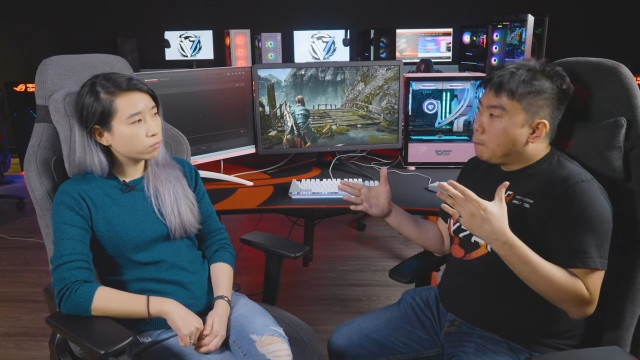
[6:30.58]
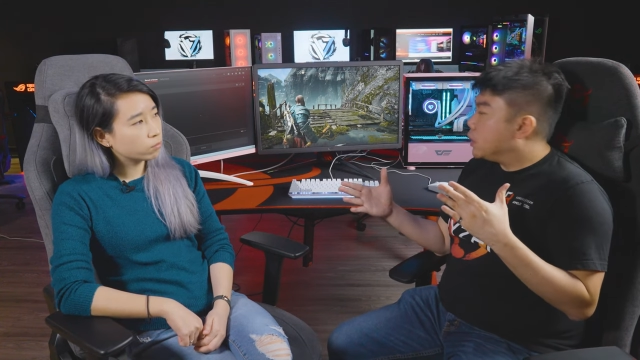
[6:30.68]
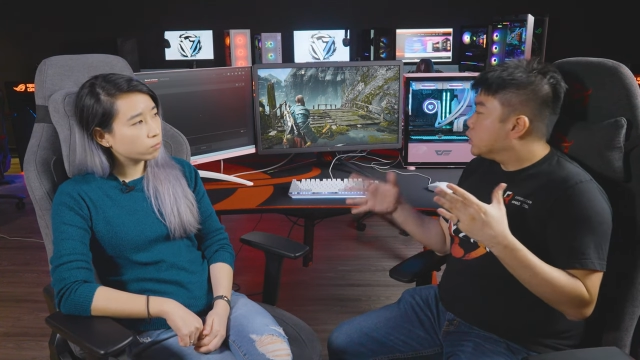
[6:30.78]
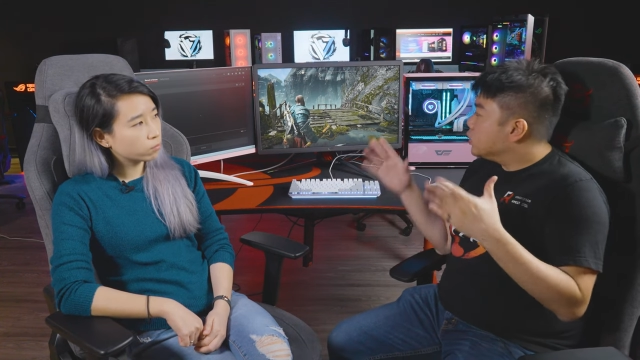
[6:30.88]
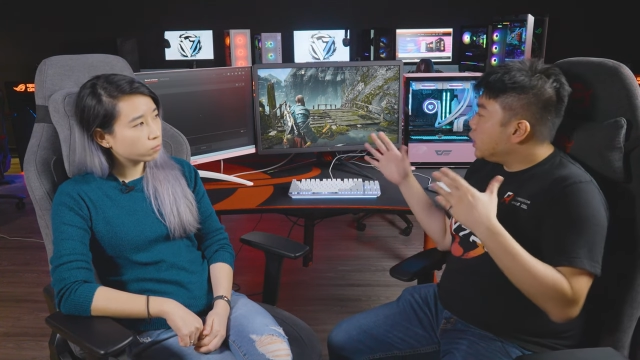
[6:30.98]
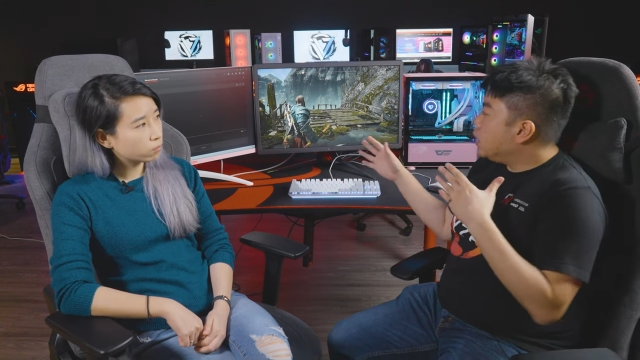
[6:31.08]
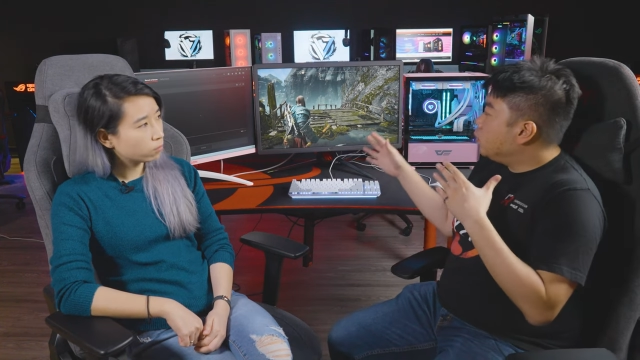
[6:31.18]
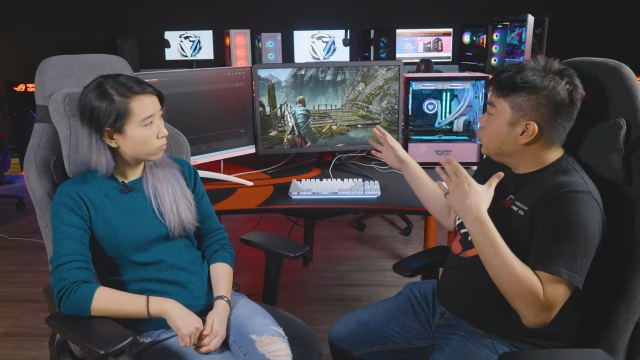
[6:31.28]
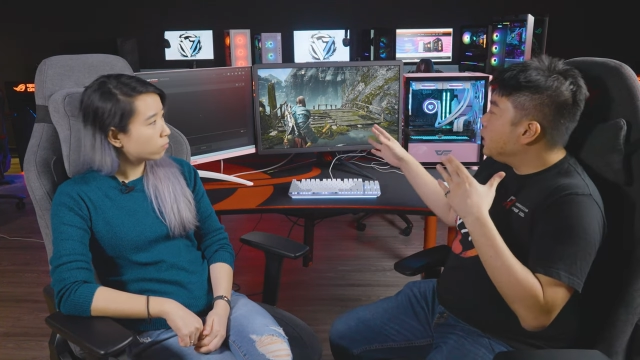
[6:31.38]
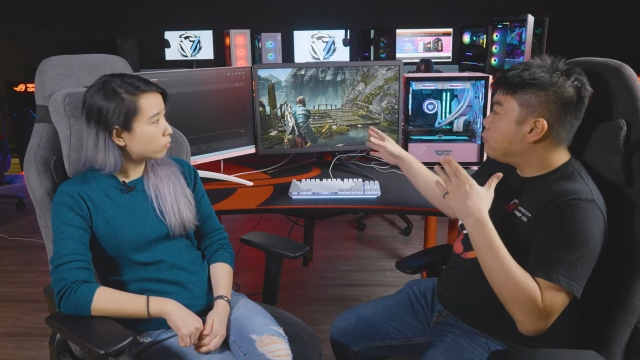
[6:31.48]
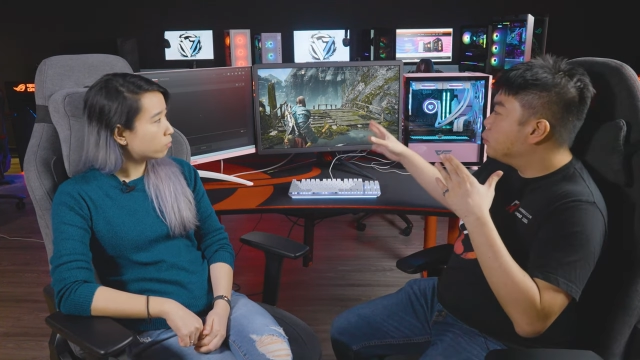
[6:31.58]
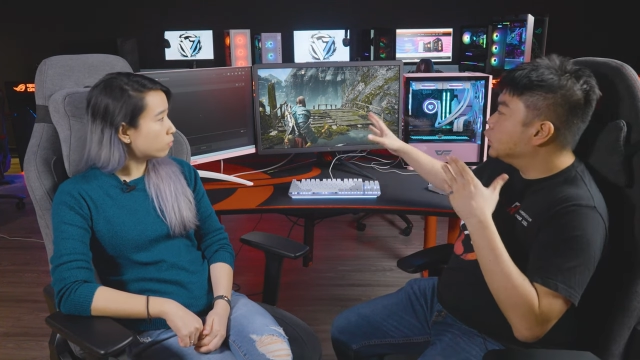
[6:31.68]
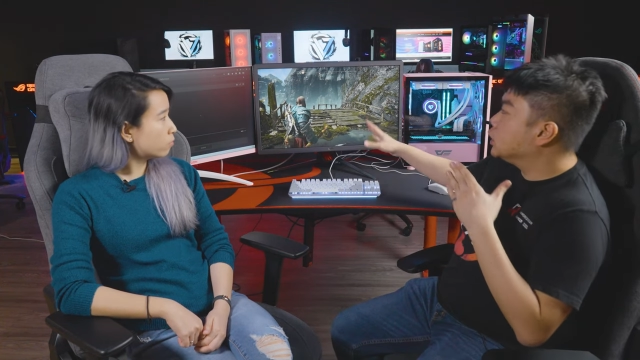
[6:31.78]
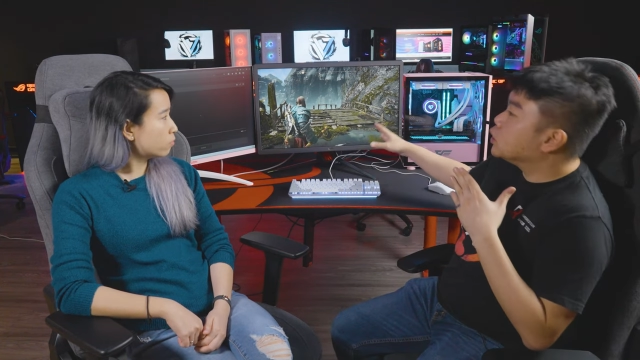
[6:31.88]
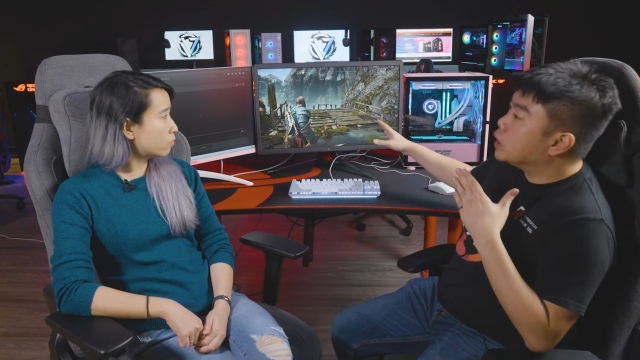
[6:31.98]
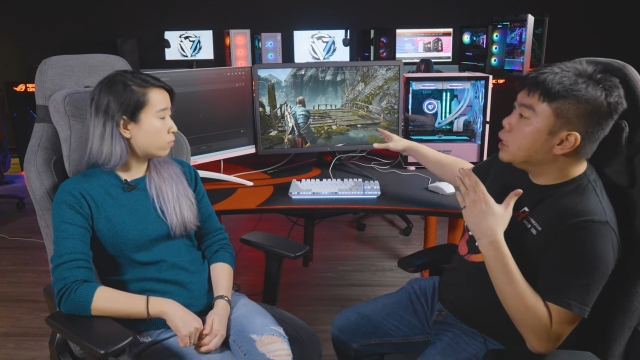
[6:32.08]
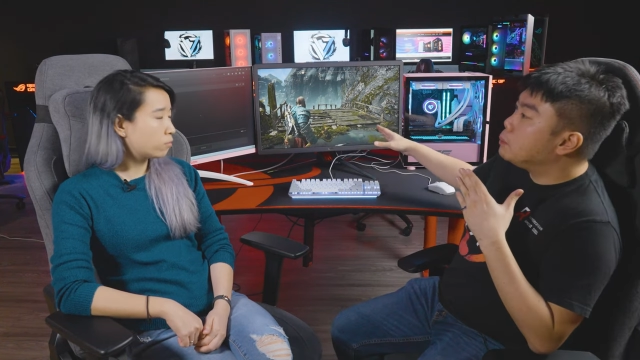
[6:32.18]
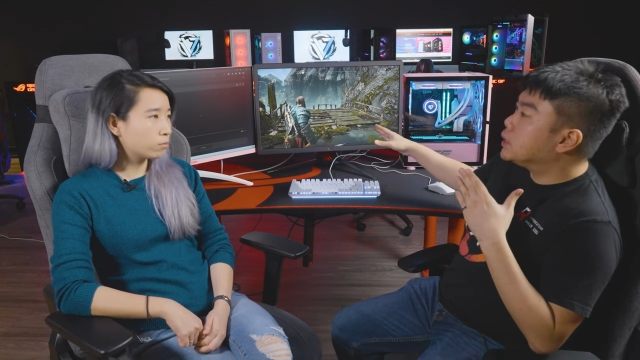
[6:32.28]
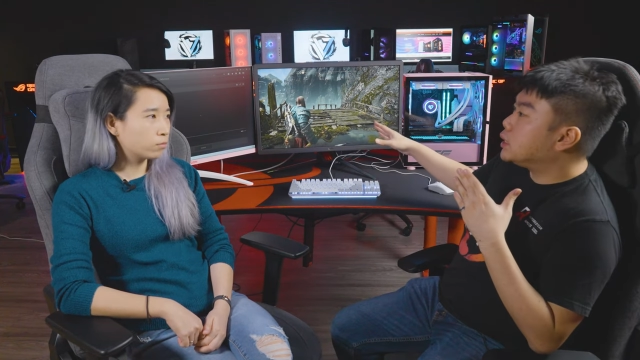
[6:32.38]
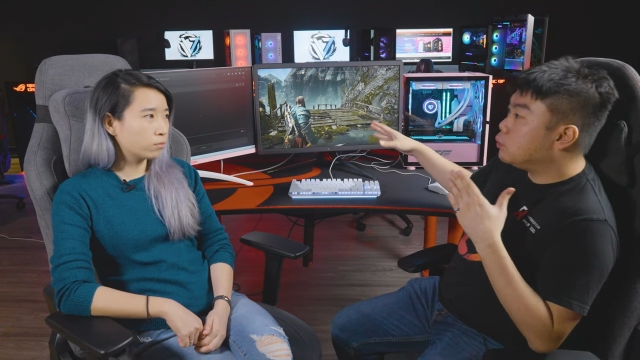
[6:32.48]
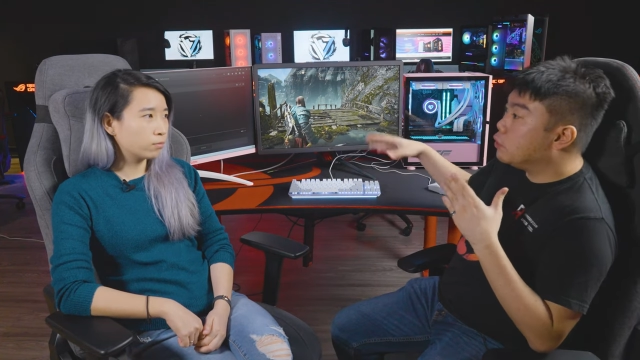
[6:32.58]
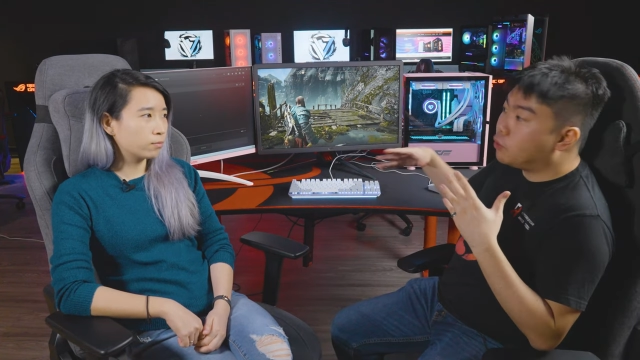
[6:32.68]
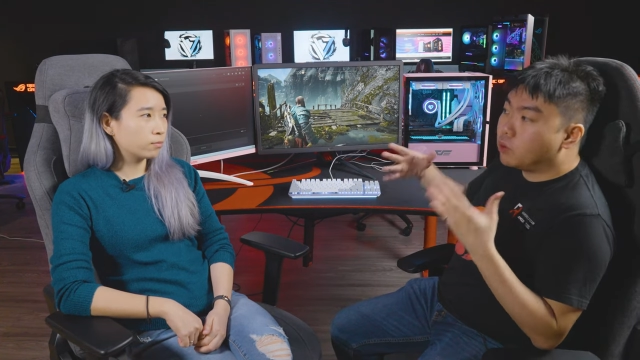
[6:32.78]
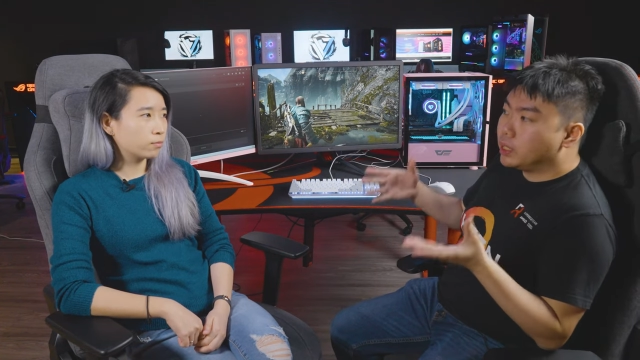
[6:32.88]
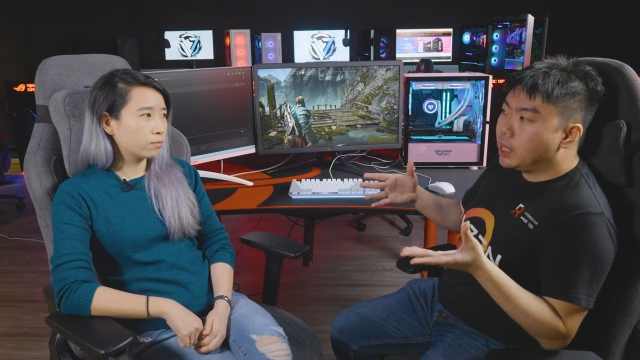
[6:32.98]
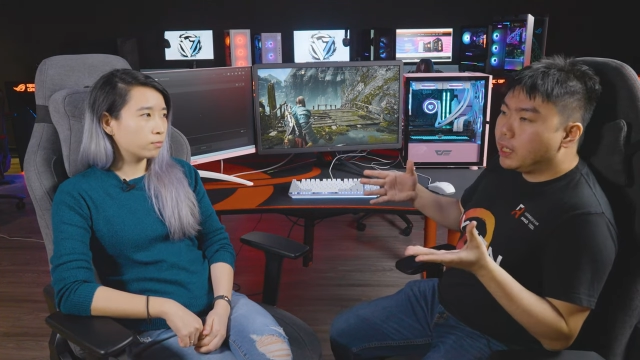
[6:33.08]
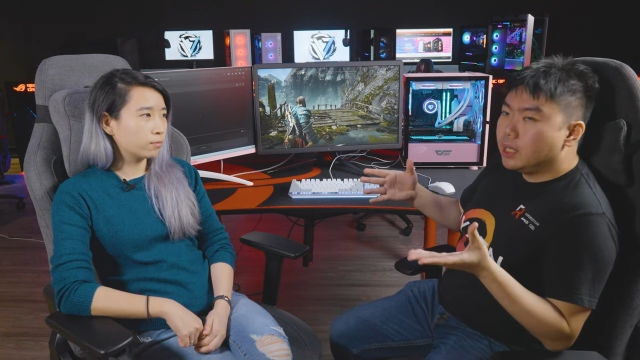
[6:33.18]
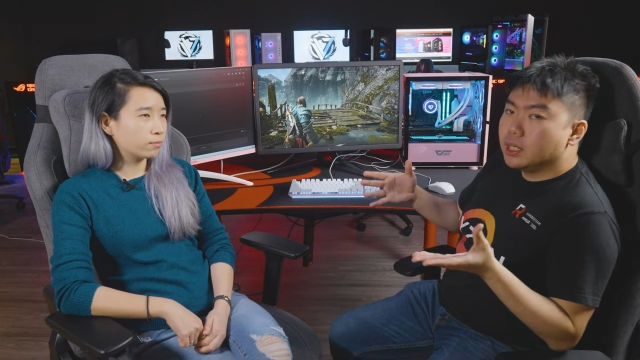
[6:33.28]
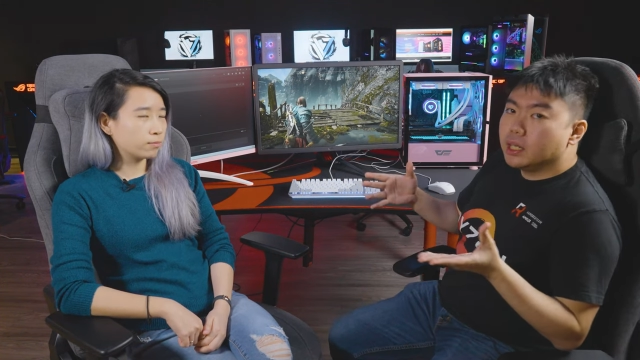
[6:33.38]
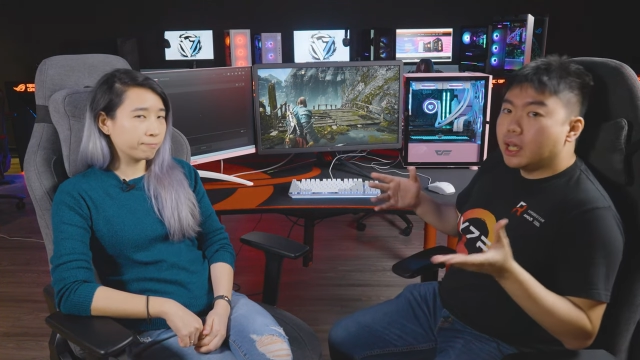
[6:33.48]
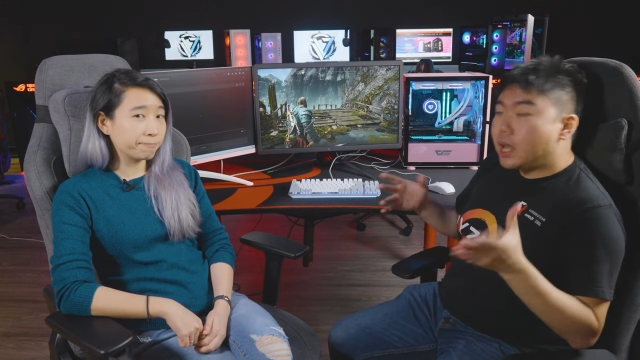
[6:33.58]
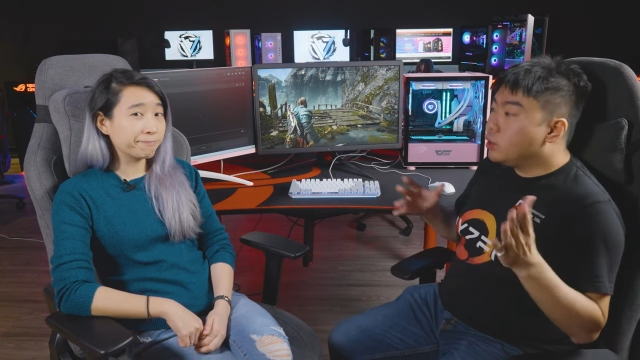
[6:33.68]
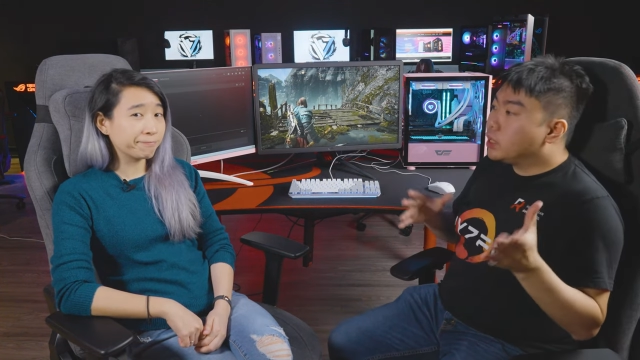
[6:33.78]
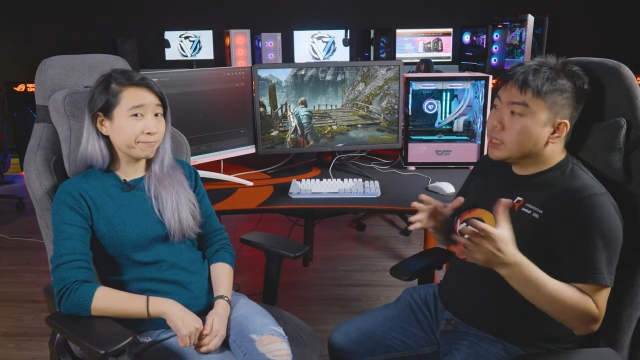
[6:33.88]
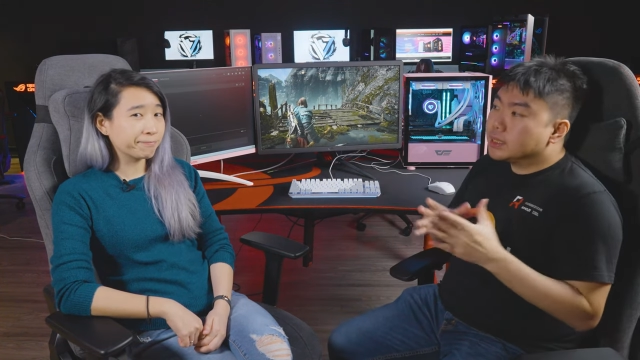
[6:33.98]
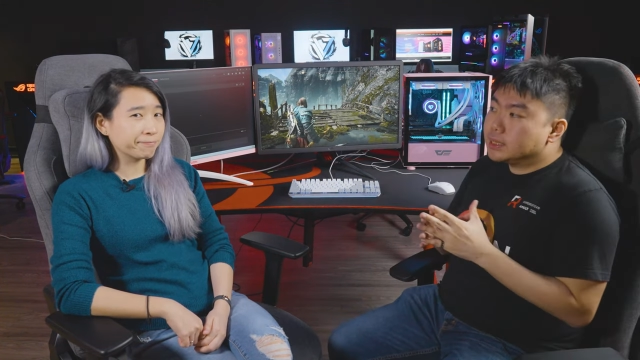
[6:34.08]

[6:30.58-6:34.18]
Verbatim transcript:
Speaker 1: But today, we have pushed it to the limits with 4K, and you can